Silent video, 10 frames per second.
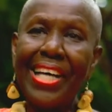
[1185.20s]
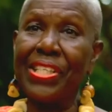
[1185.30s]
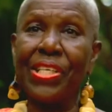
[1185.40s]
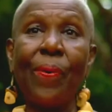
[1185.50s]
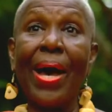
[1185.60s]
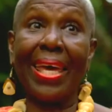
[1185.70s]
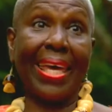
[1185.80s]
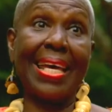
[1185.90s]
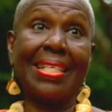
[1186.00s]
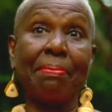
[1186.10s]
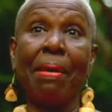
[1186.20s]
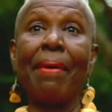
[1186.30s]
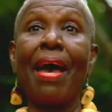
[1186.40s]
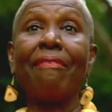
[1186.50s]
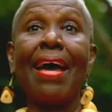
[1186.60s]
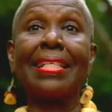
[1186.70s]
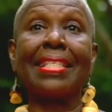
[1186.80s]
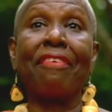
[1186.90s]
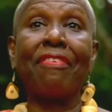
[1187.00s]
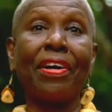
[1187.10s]
So I guess maybe I write
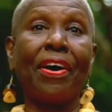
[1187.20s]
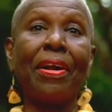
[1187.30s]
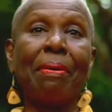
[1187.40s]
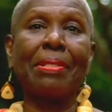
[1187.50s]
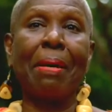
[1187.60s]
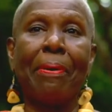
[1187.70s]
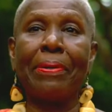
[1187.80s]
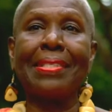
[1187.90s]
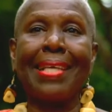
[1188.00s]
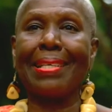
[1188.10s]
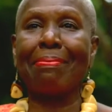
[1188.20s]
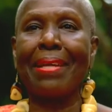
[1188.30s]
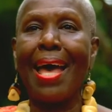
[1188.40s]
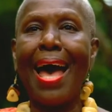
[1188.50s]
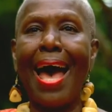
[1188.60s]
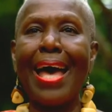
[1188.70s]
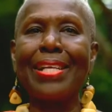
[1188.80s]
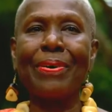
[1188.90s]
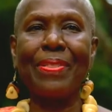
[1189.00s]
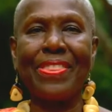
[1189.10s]
several columns about sex, but I
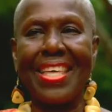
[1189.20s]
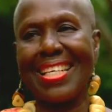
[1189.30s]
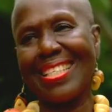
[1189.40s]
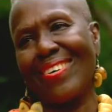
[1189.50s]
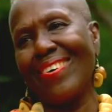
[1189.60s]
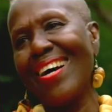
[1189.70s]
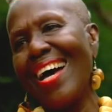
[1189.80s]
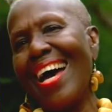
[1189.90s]
don't think so.